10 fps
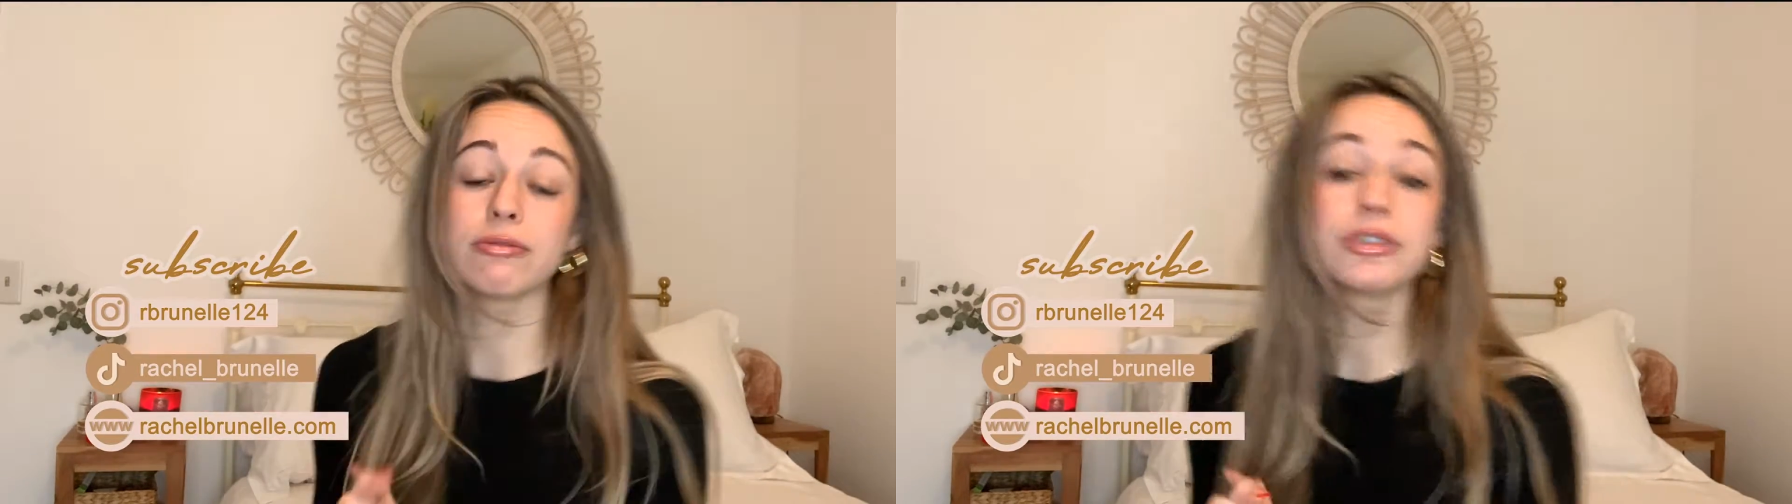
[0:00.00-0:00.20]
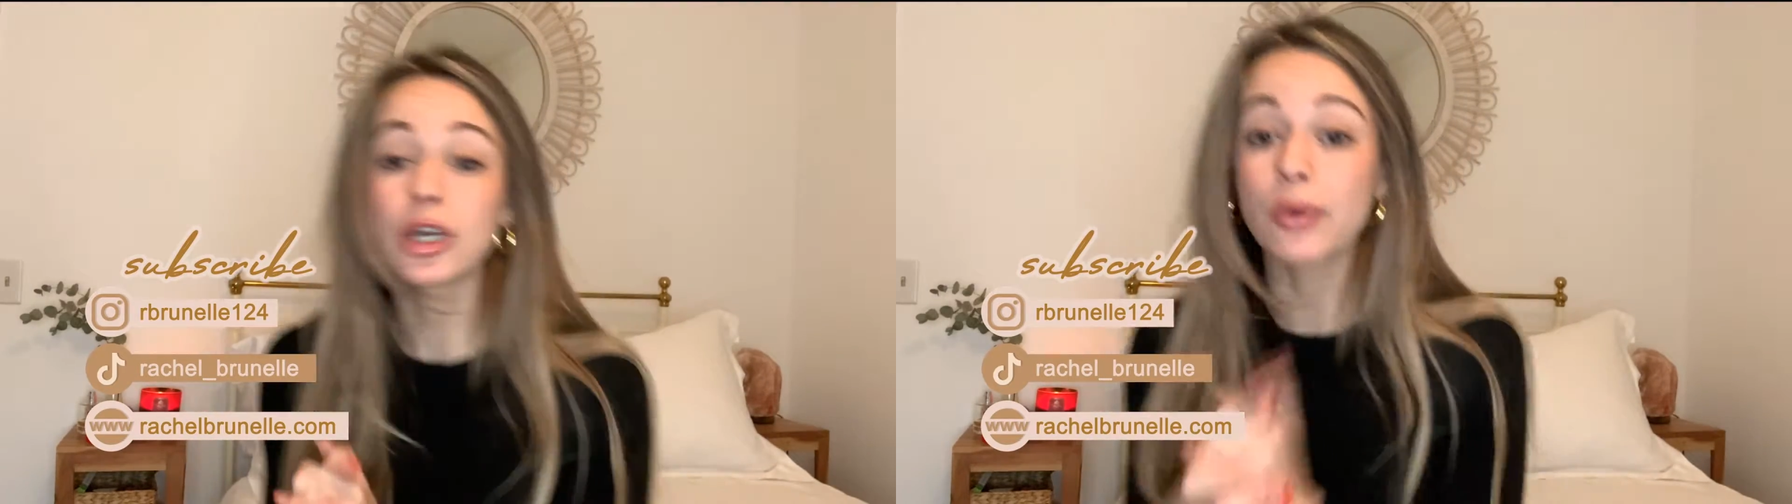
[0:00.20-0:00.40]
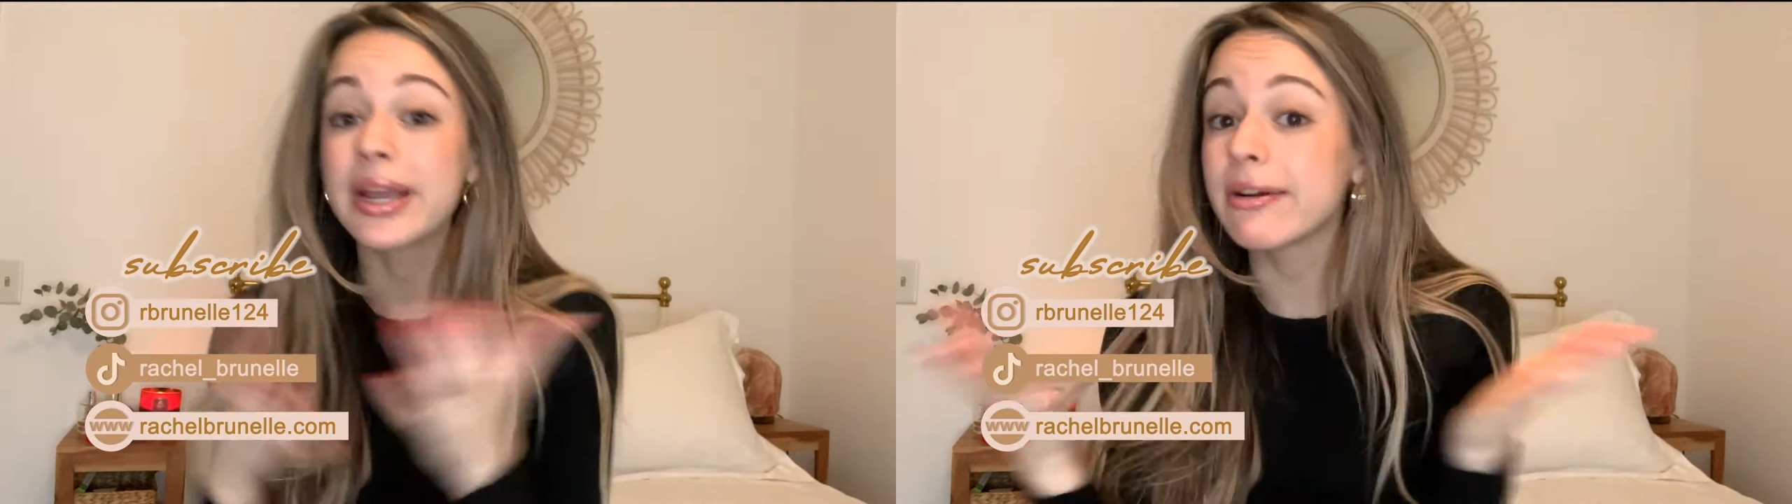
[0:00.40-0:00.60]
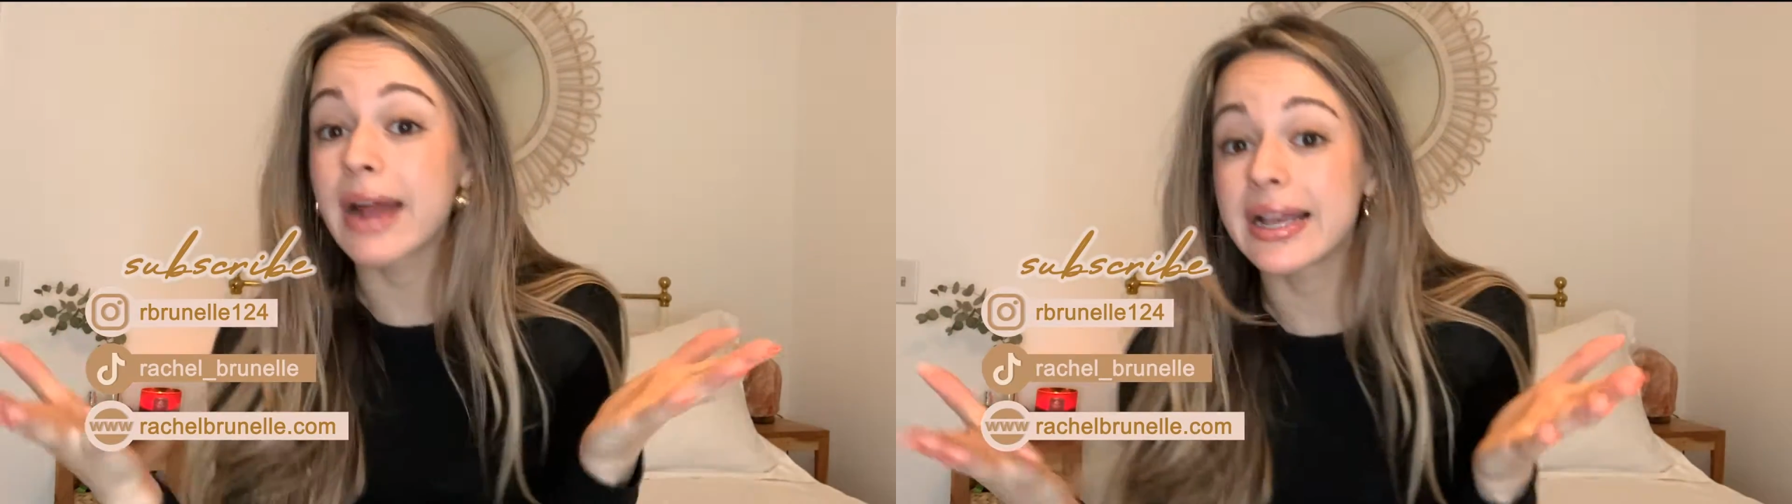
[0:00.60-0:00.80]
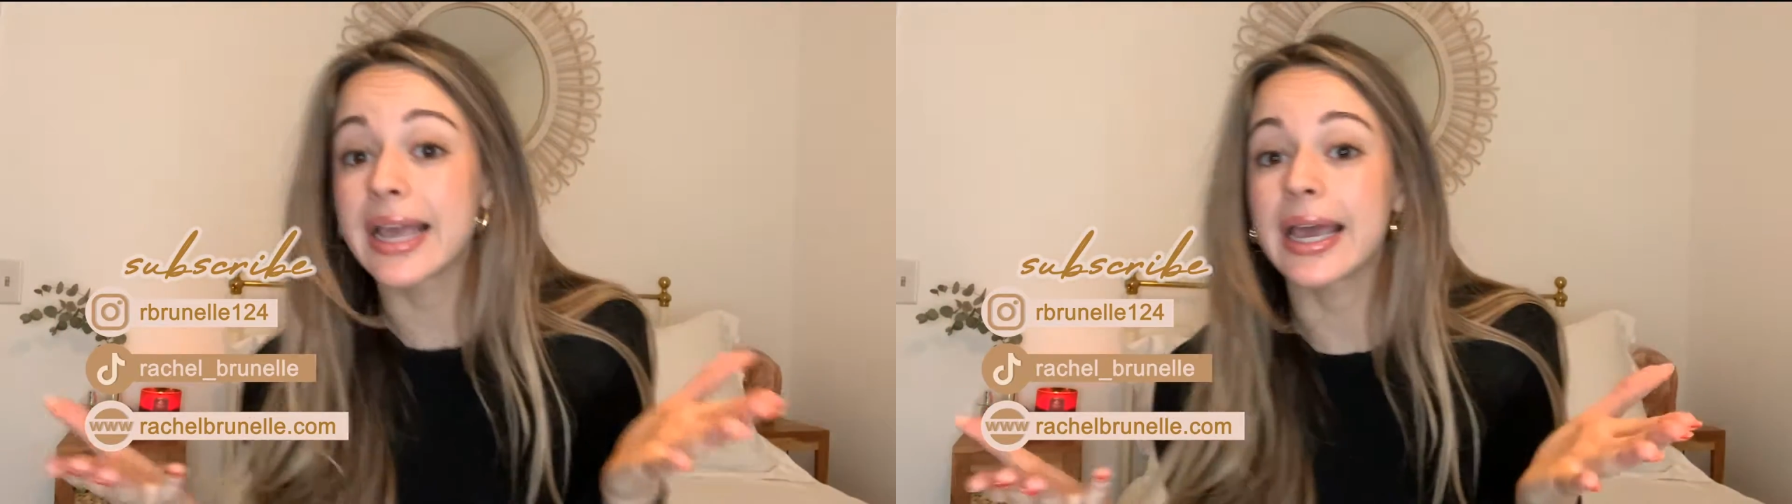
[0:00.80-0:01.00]
So here I
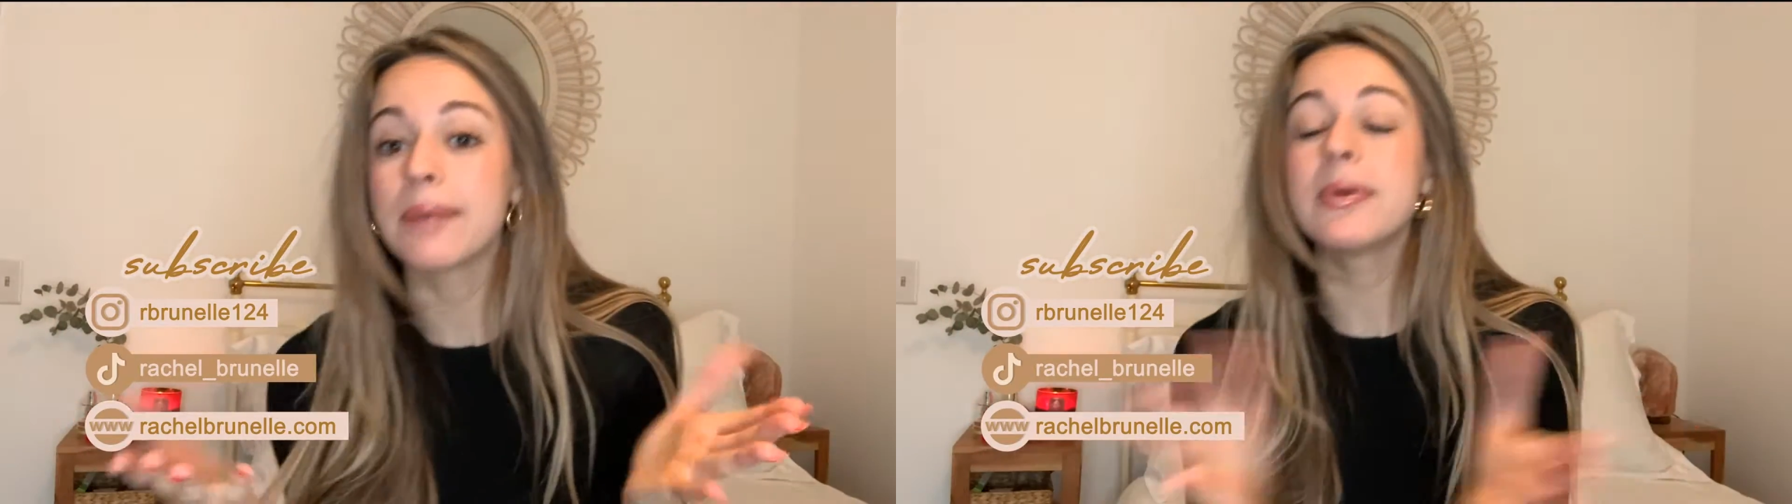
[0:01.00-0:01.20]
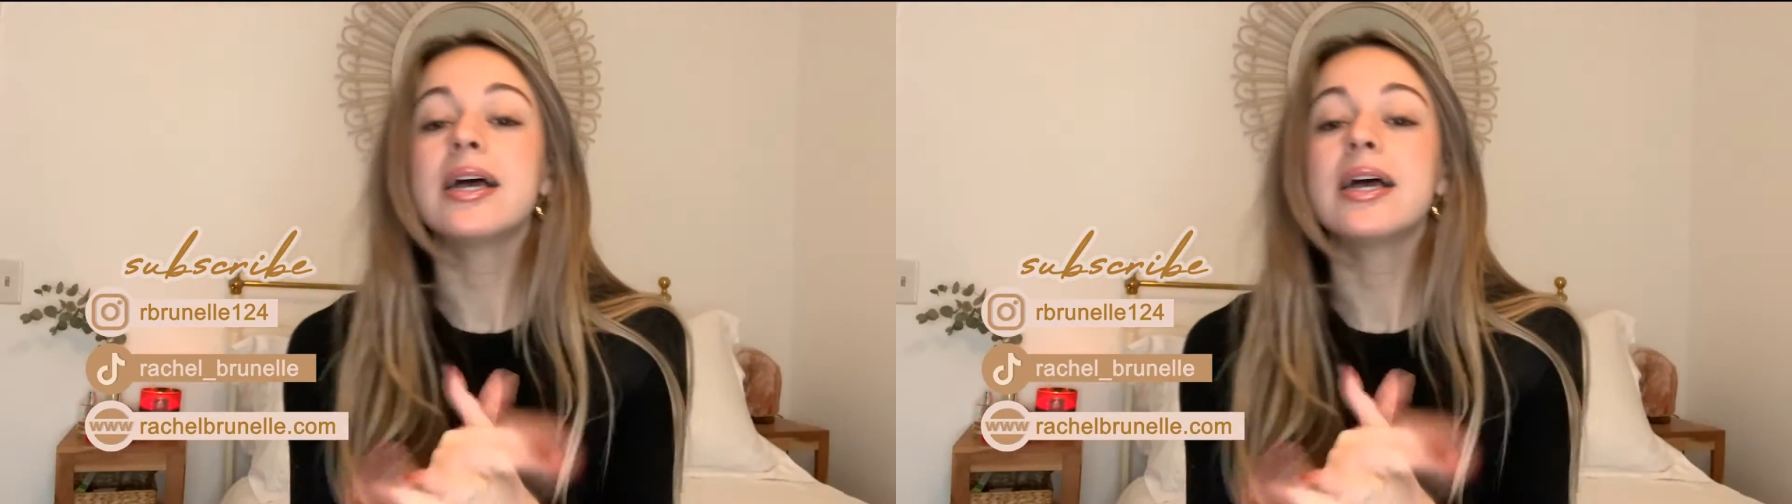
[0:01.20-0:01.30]
am.